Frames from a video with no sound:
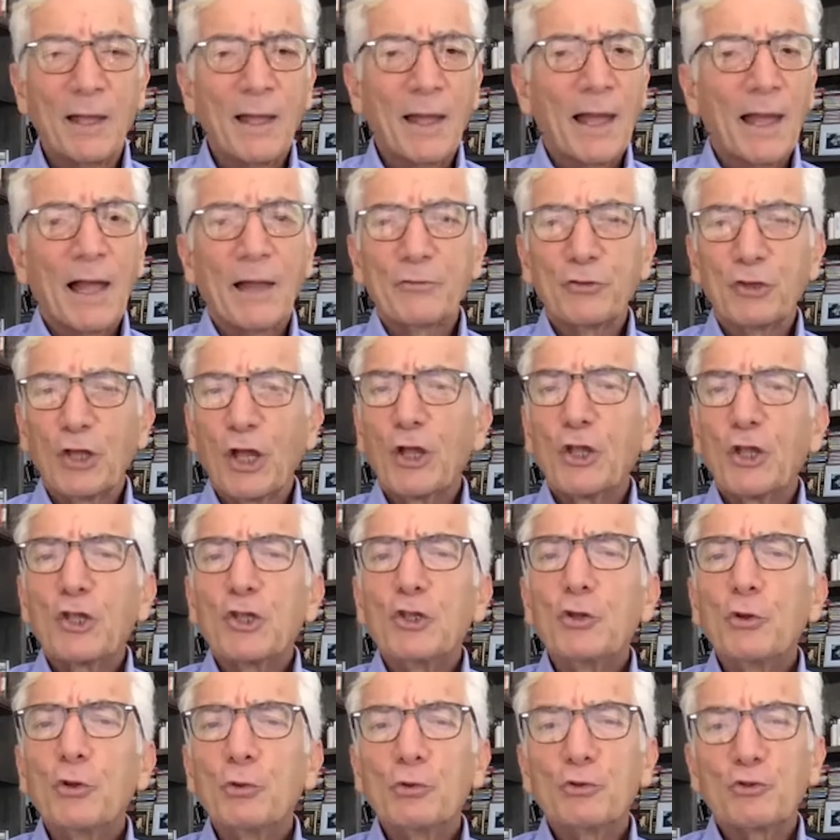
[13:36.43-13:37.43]
and a
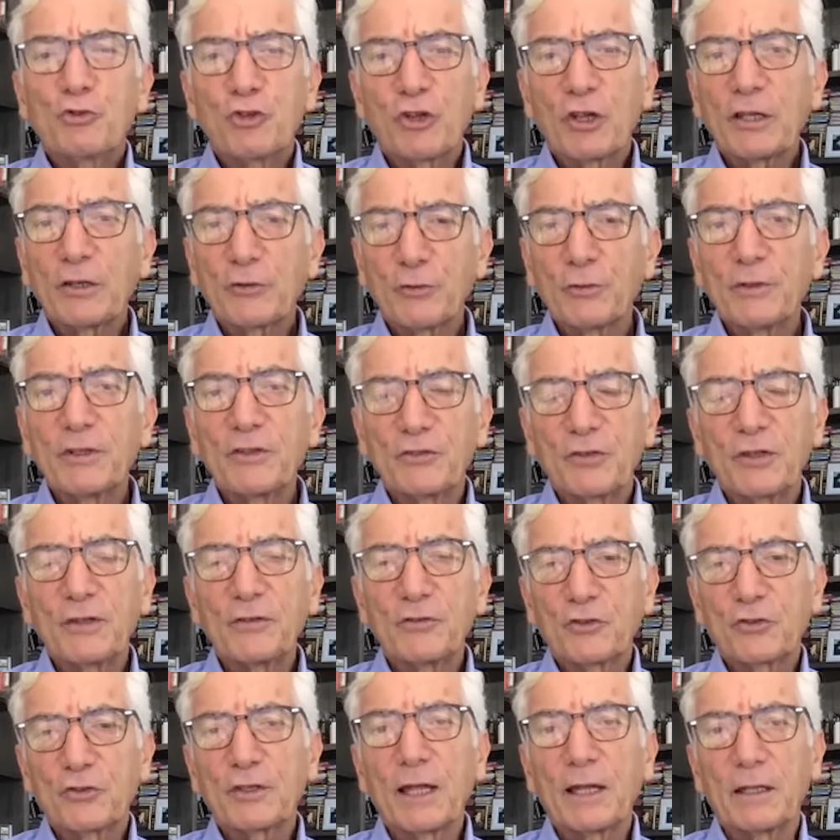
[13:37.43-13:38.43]
huge increase in
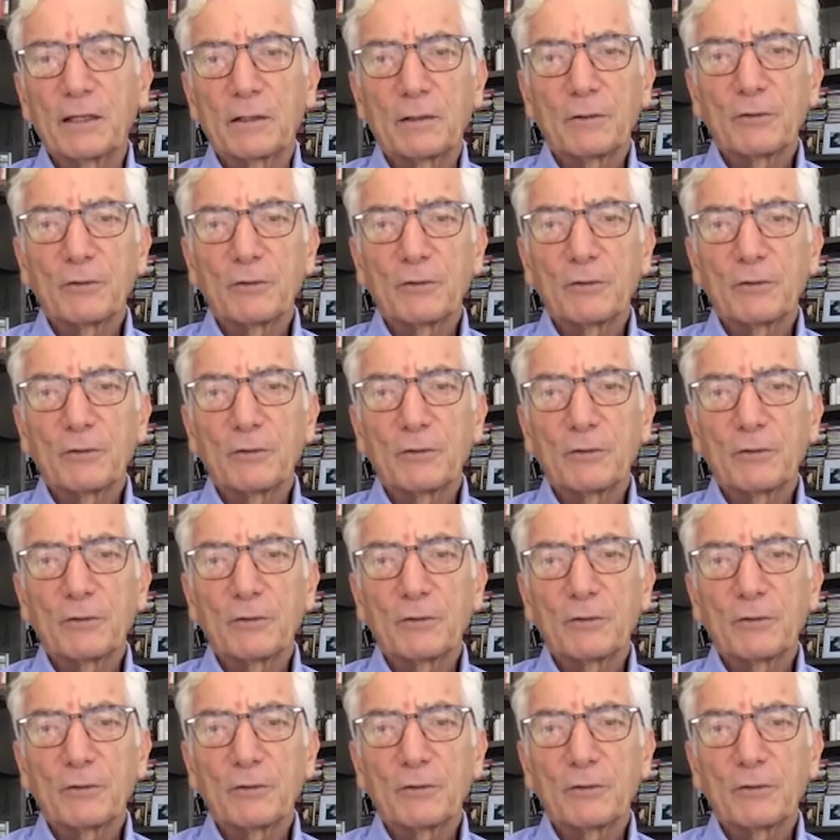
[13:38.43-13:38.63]
scale.